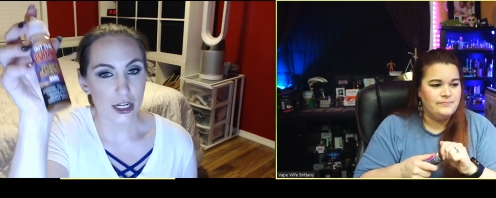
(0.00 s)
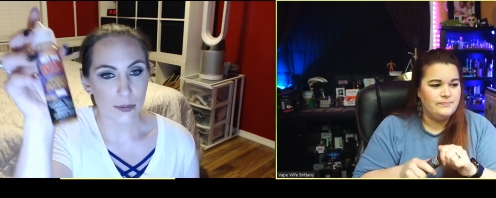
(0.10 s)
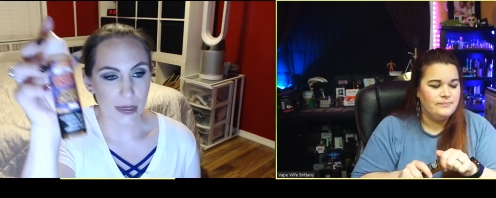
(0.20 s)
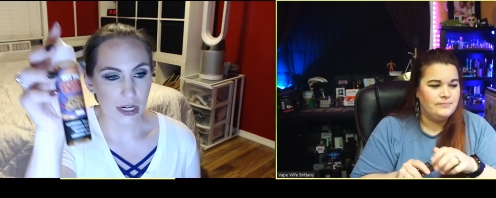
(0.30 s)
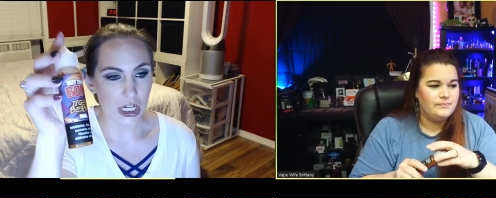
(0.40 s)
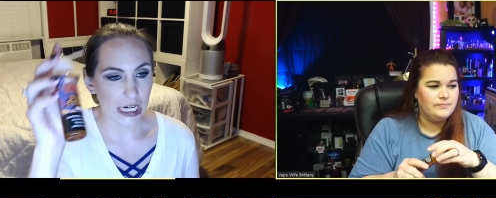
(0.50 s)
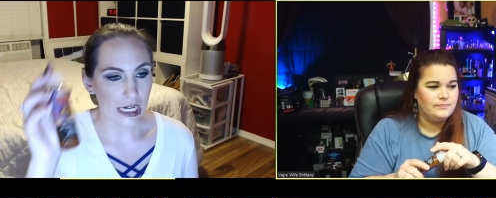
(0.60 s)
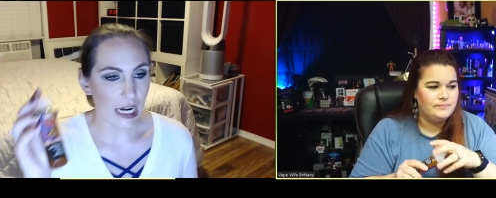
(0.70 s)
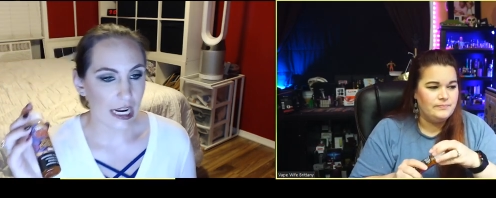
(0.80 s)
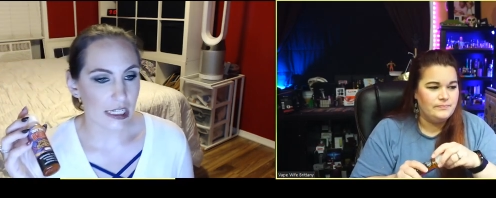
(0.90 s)
Speaker 1: berry, and
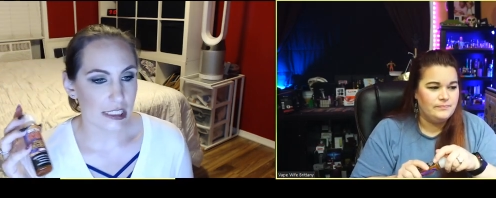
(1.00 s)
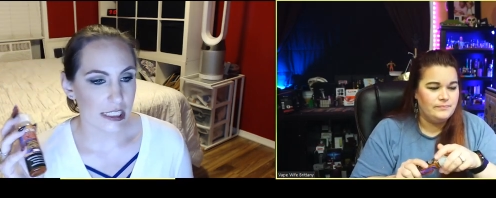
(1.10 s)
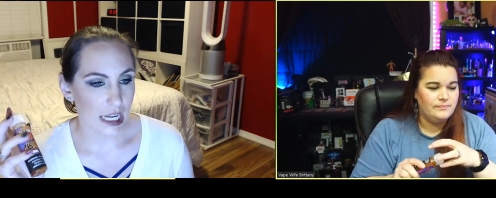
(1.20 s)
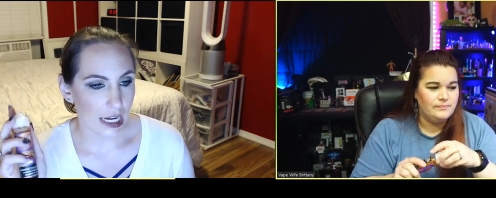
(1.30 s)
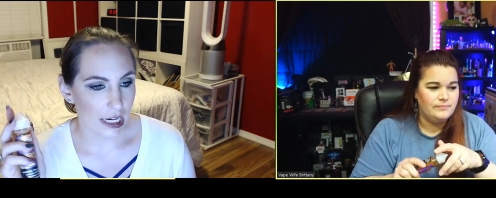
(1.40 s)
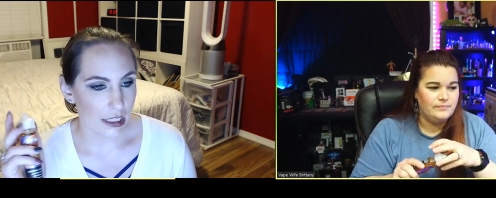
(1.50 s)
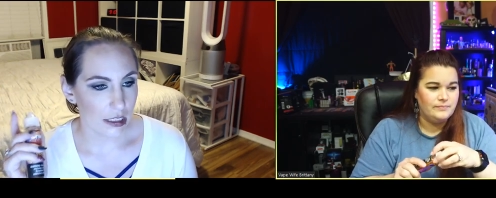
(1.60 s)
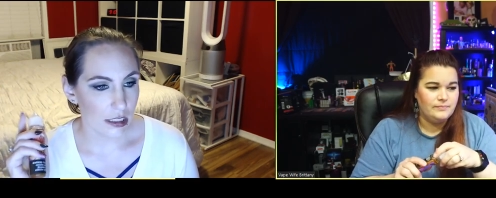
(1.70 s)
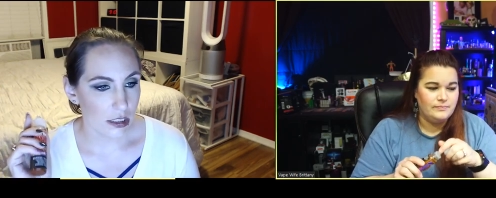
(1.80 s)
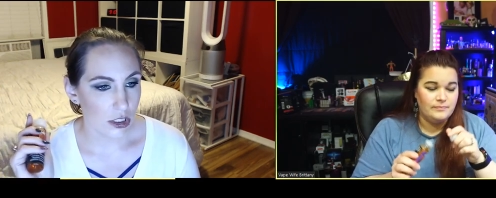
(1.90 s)
it's a
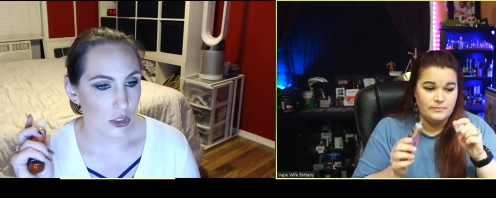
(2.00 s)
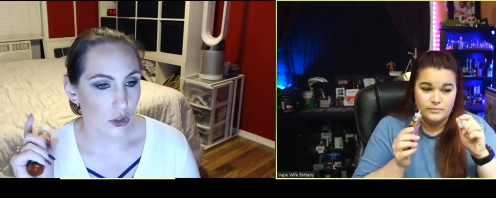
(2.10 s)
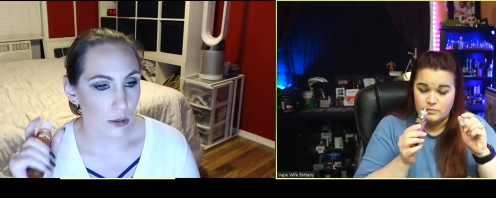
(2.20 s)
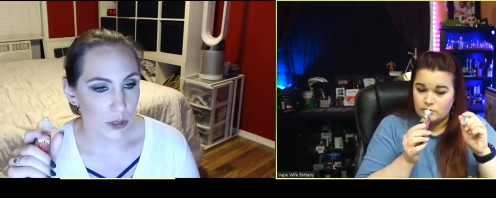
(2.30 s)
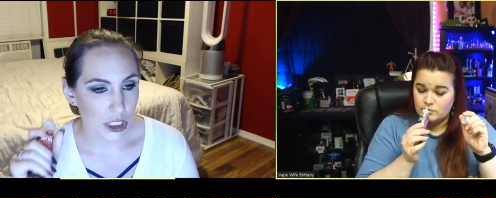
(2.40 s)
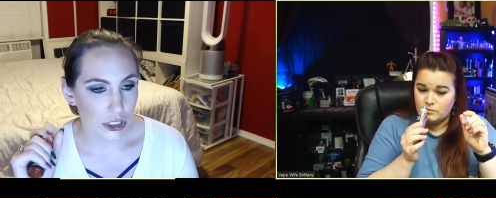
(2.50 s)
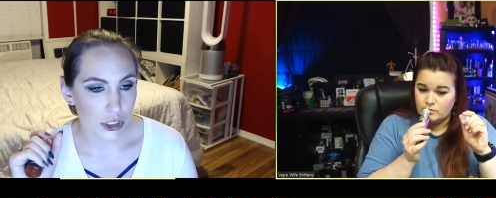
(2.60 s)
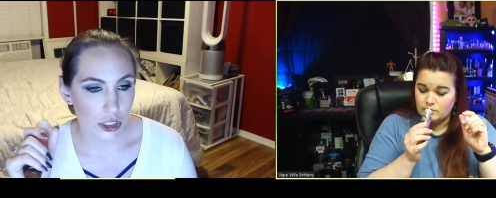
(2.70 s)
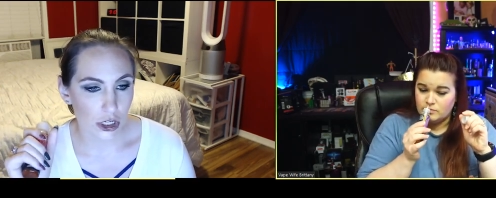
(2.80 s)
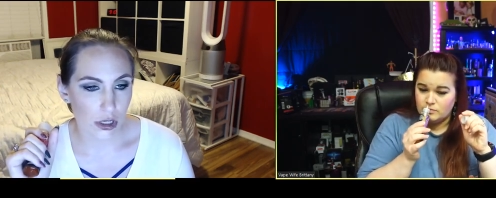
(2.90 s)
scrumptious
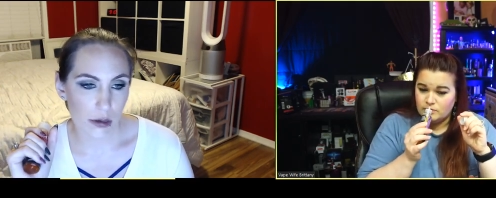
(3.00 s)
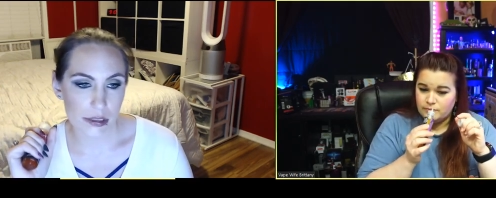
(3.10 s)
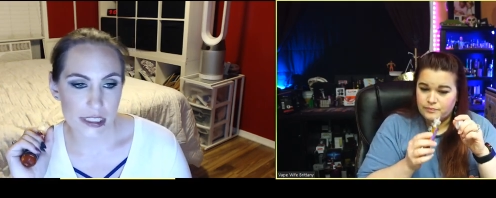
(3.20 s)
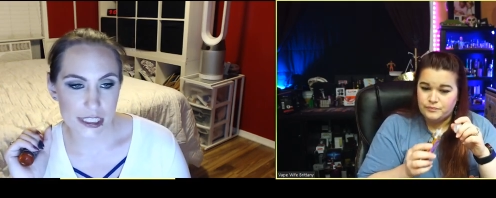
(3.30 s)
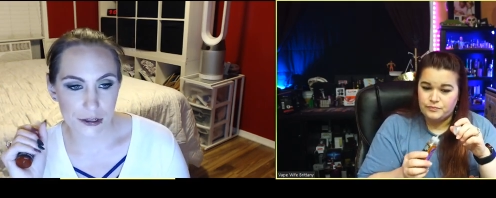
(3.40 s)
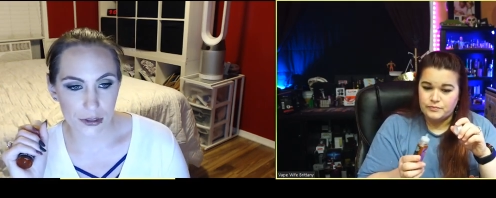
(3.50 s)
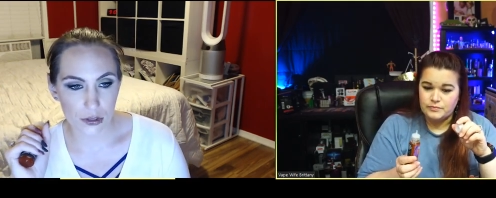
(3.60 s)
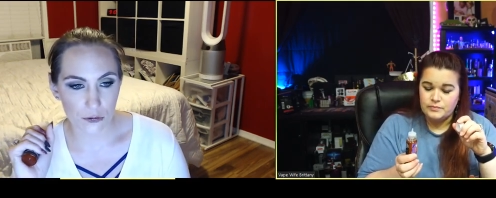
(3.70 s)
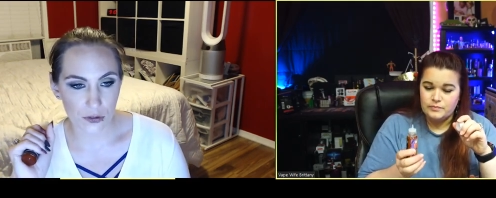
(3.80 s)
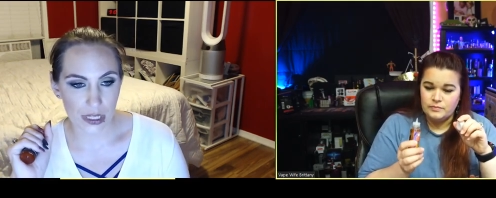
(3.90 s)
sugar-coated cereal
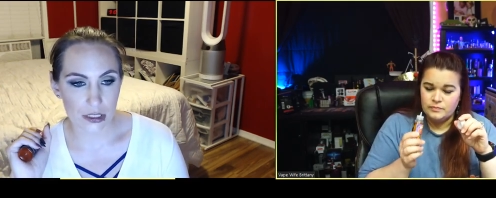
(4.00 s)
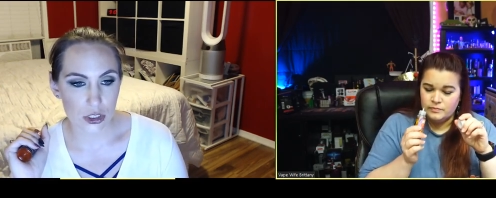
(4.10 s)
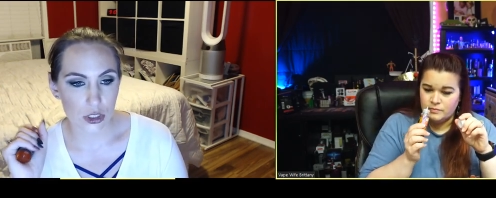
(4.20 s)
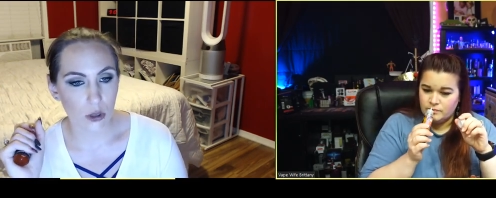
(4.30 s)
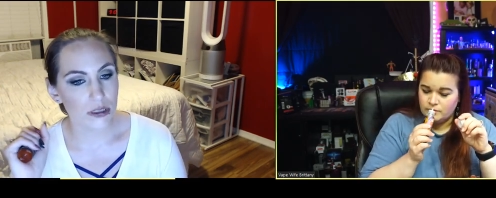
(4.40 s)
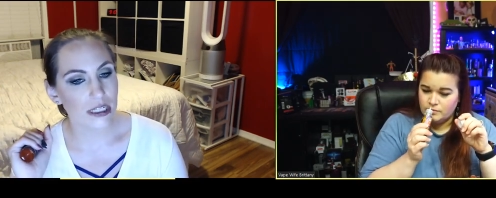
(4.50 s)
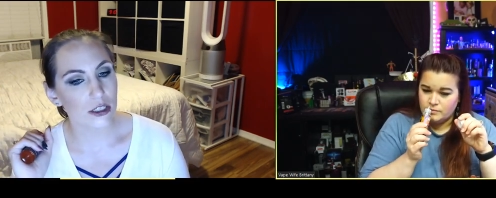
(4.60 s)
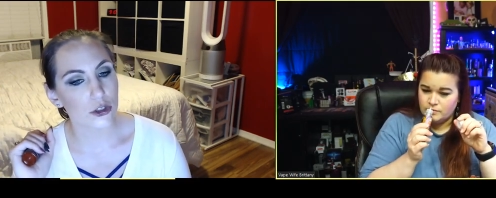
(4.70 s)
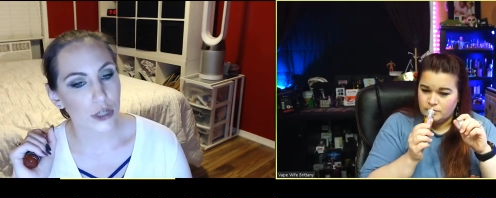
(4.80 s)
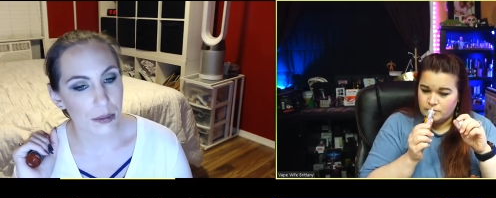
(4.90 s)
flake soaked in a
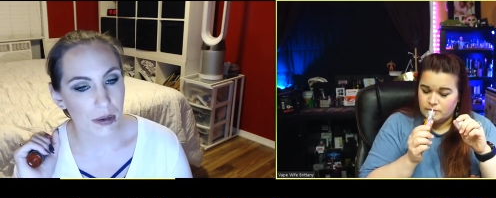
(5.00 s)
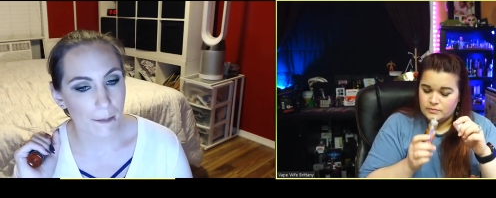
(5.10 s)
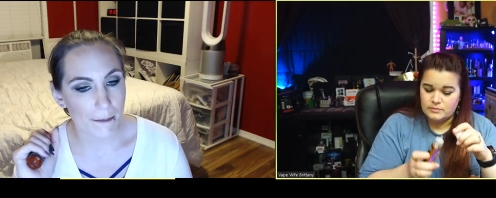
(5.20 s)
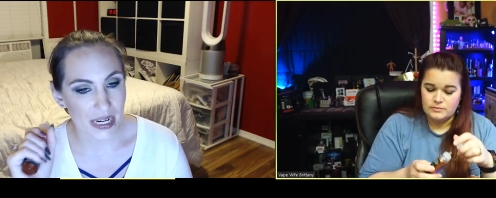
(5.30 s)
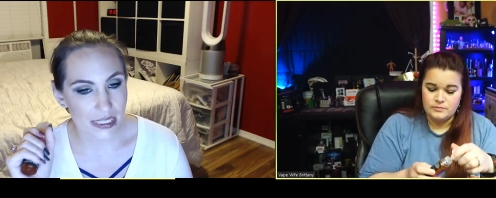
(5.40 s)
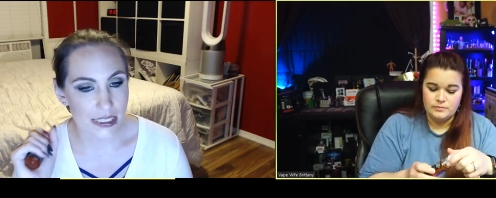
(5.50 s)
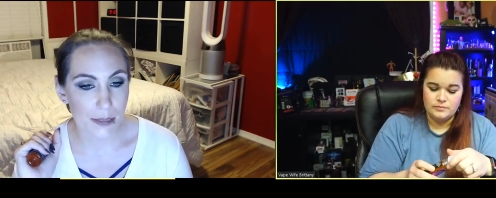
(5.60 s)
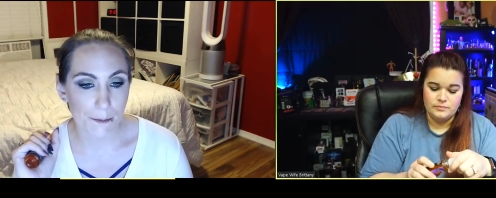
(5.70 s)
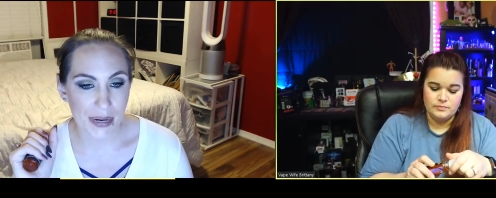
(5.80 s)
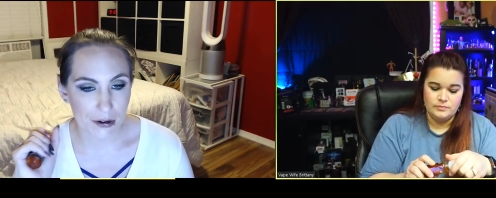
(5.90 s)
creamy mixed
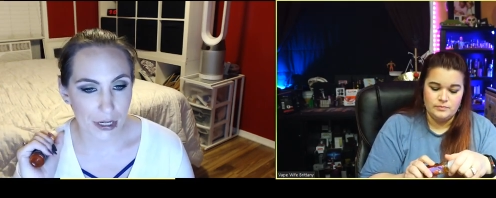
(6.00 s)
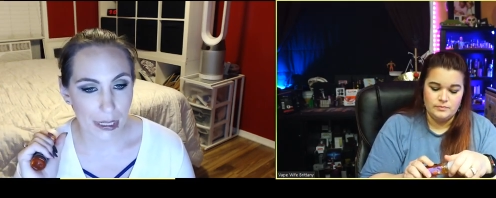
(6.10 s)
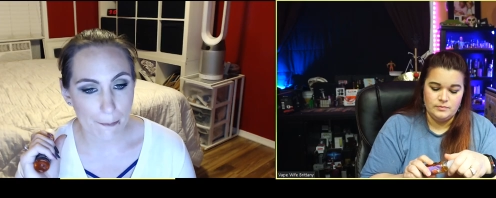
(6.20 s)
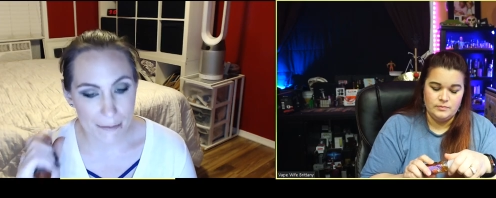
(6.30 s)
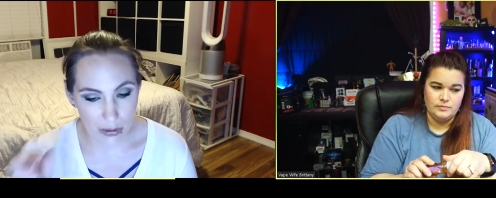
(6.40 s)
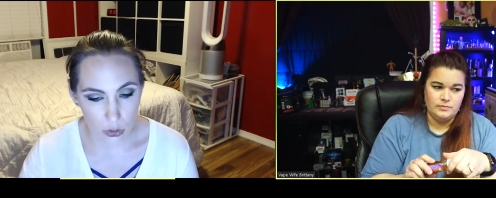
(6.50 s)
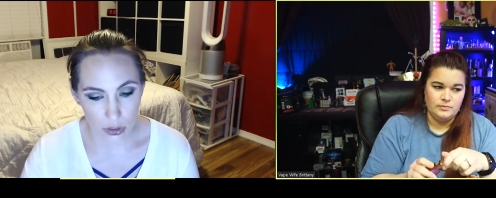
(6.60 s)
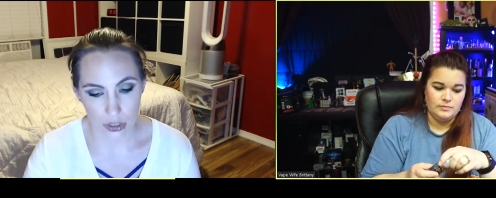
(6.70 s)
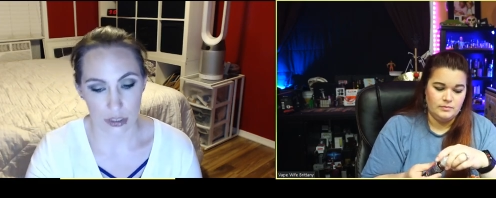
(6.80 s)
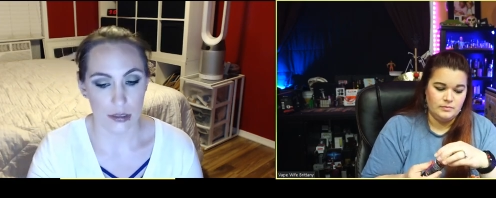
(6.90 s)
berry milk.
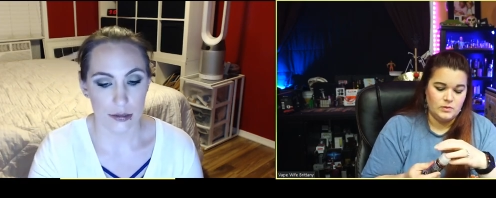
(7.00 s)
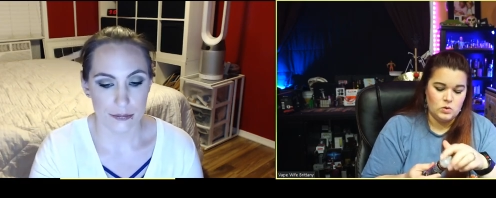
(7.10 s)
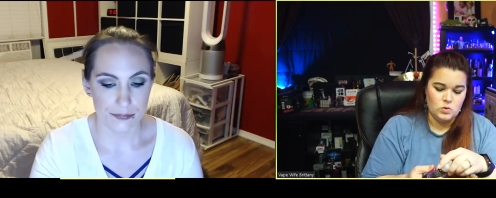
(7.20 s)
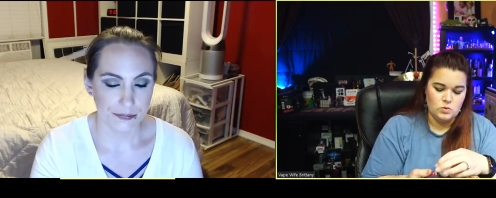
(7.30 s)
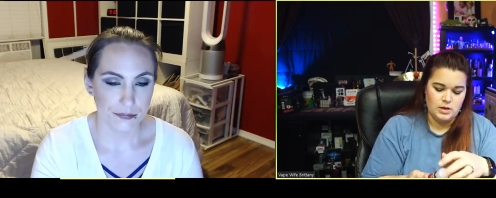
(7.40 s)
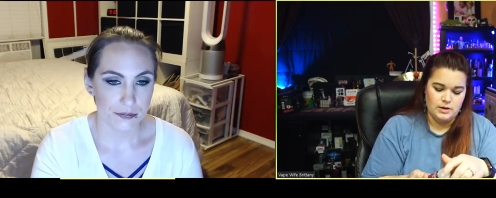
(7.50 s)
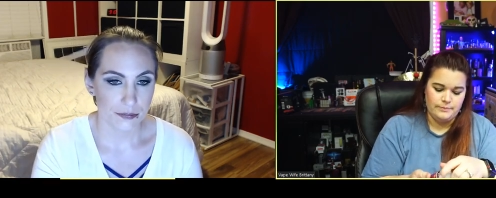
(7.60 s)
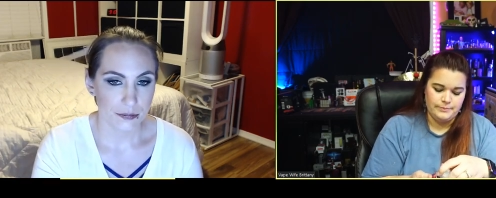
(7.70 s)
Okay.